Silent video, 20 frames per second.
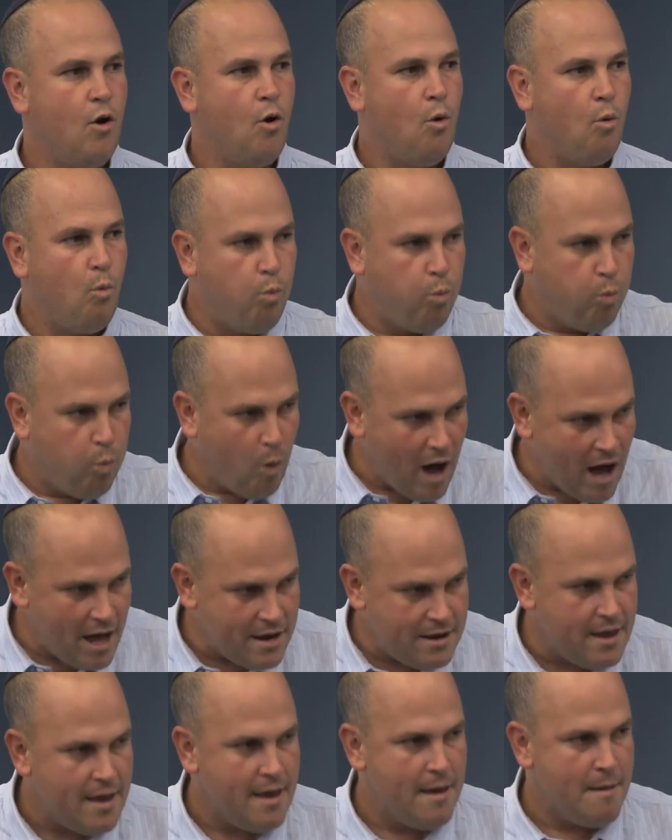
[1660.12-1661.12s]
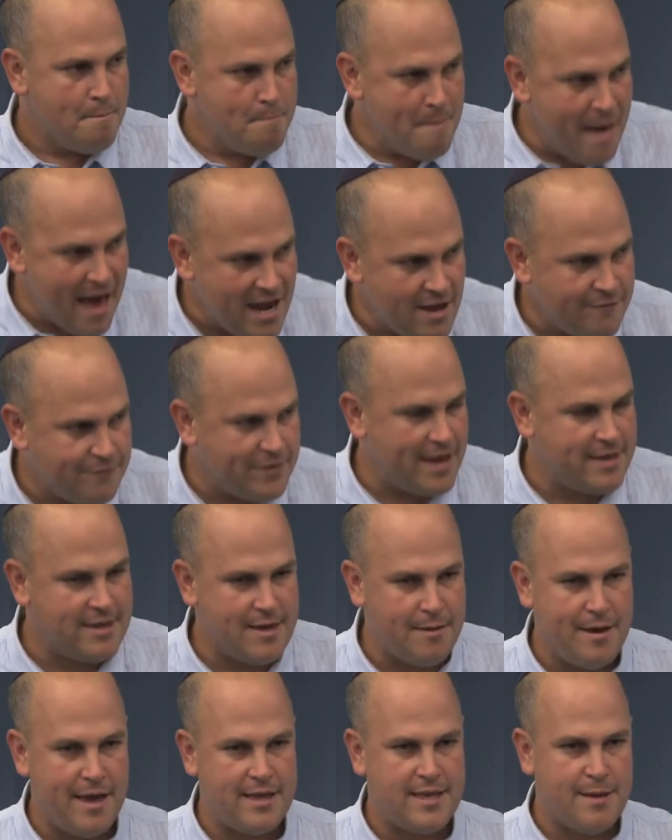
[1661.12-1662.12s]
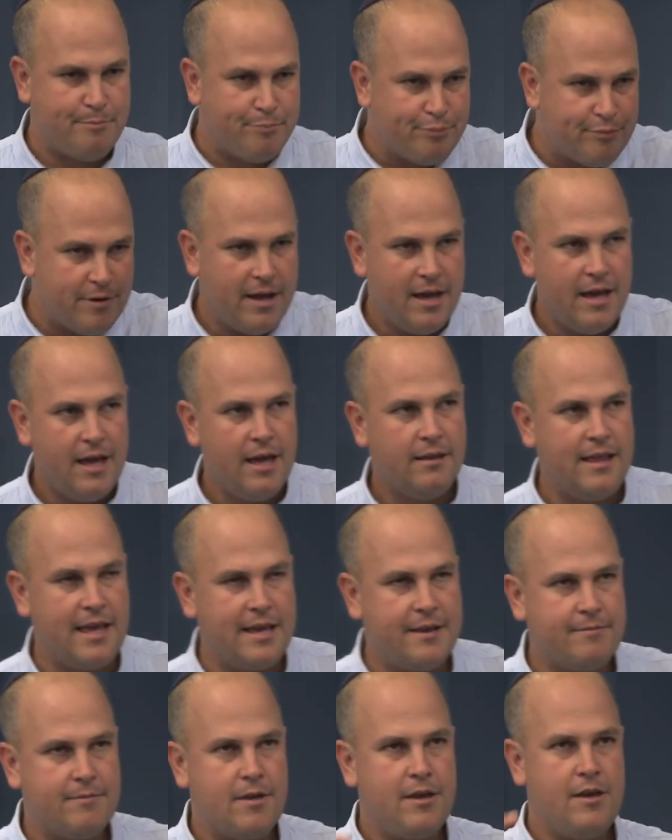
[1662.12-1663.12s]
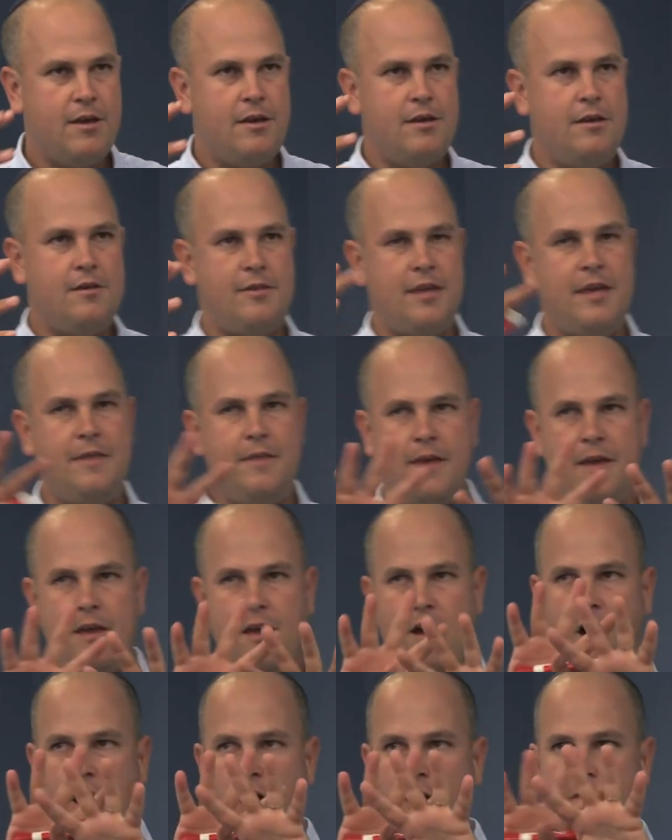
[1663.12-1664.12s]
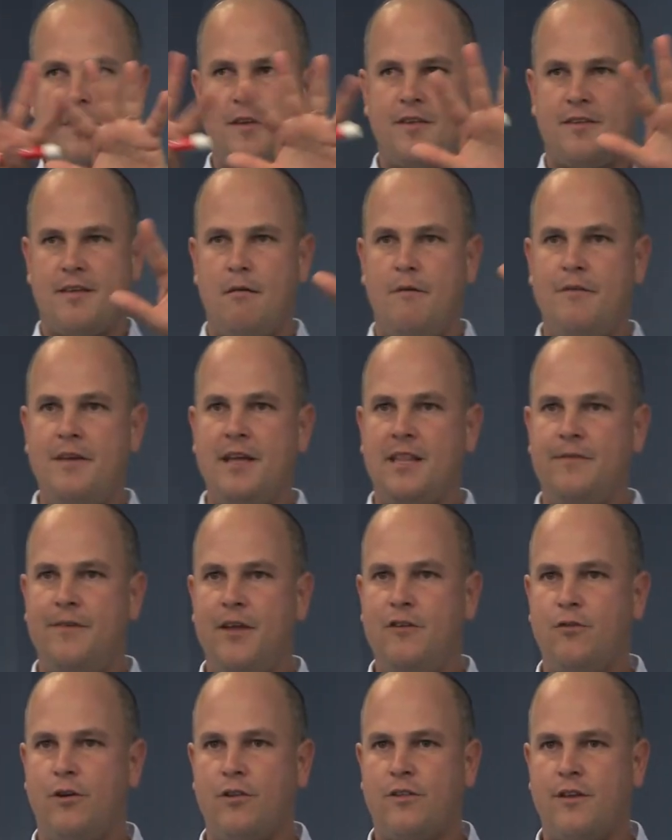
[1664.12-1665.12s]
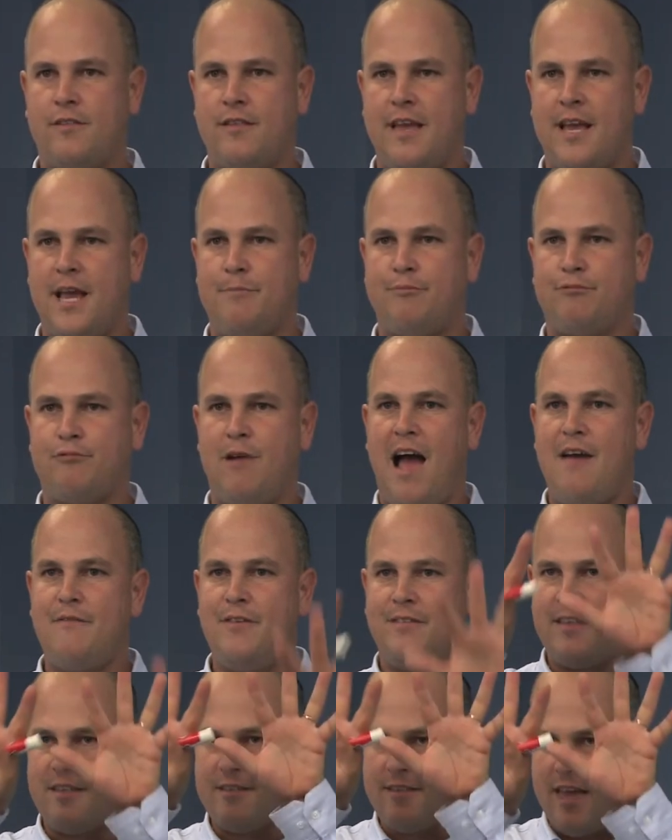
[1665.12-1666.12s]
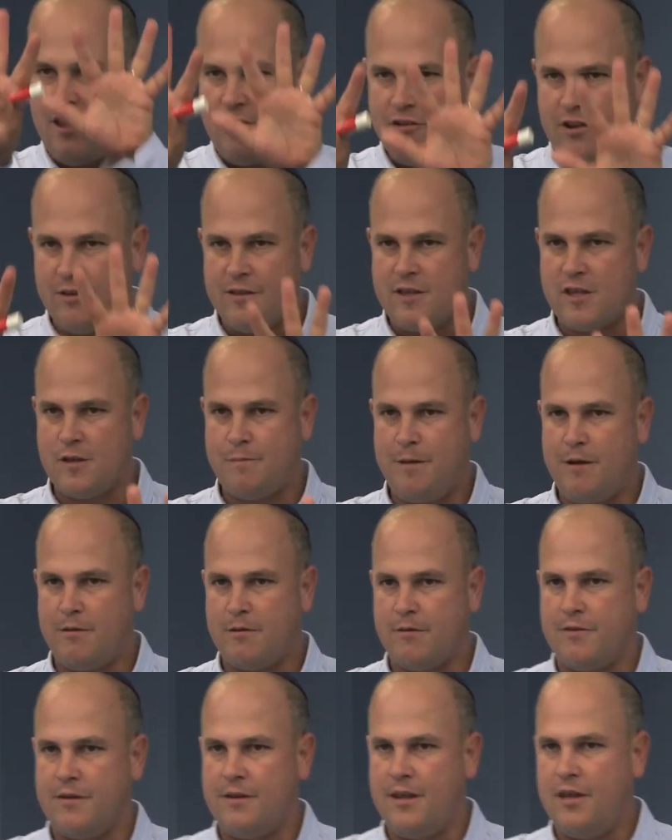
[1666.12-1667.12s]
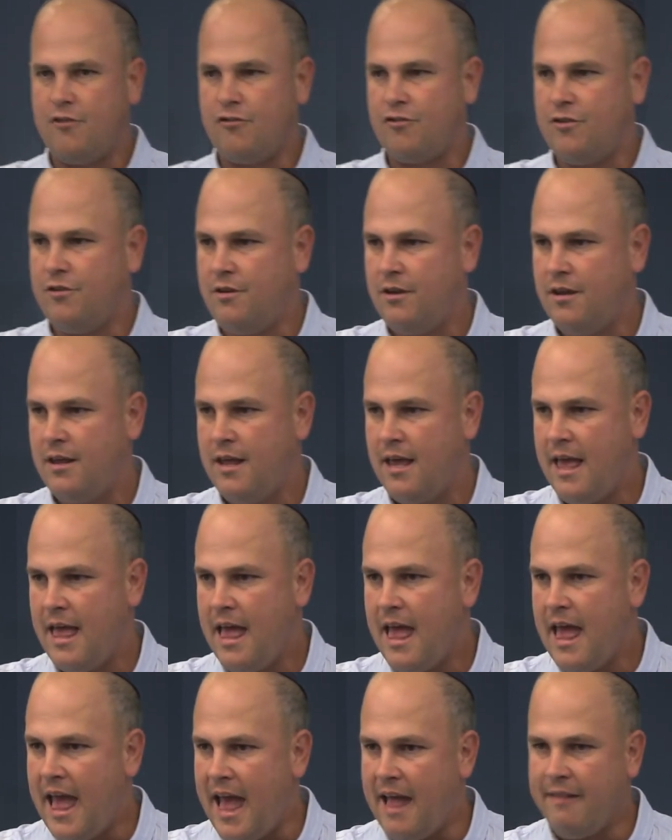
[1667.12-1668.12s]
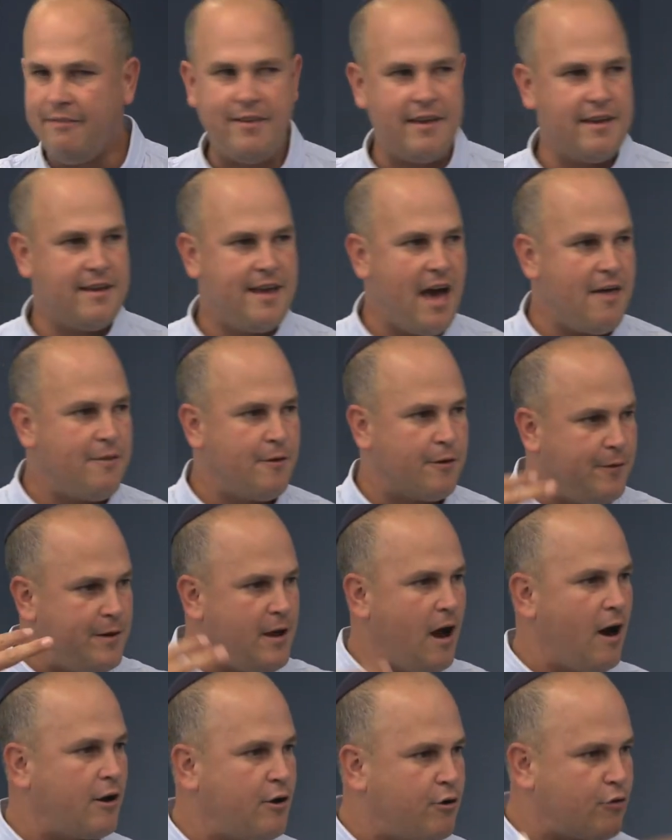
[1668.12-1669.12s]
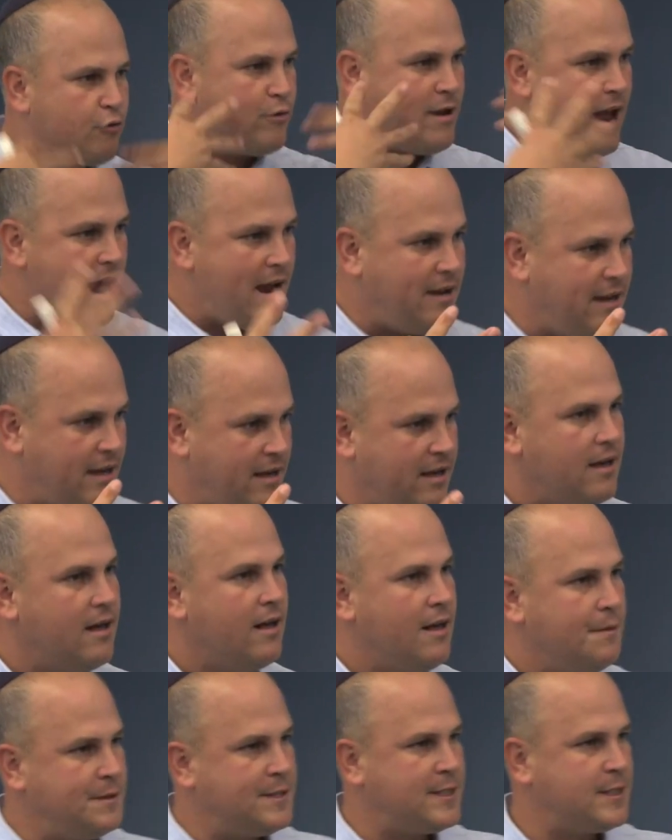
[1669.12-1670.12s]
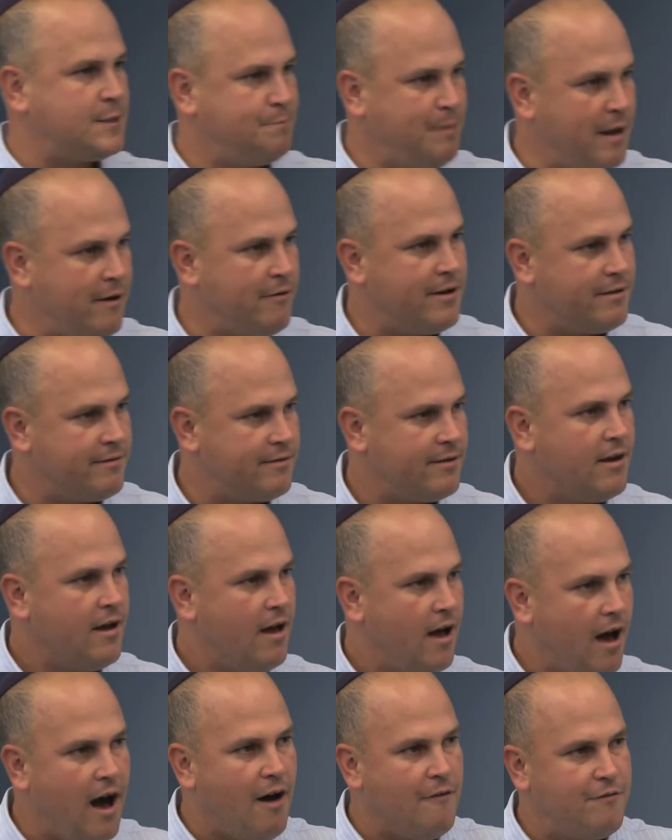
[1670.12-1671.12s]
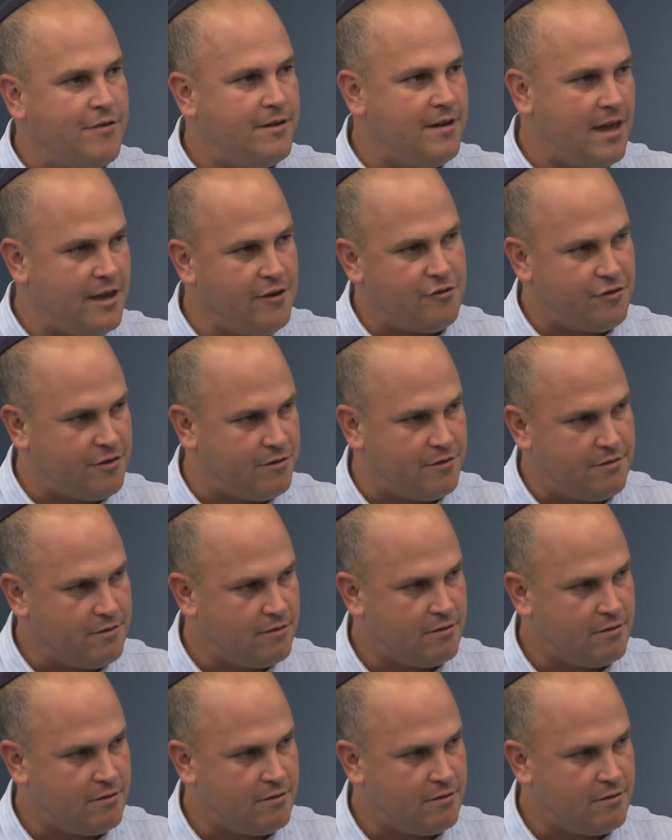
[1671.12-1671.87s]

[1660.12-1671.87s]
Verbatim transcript: one manifest is a, is a like you see the all the sum of the individuals it's like a privatization of the spirit of the nation and together they are creating the spirit of the nation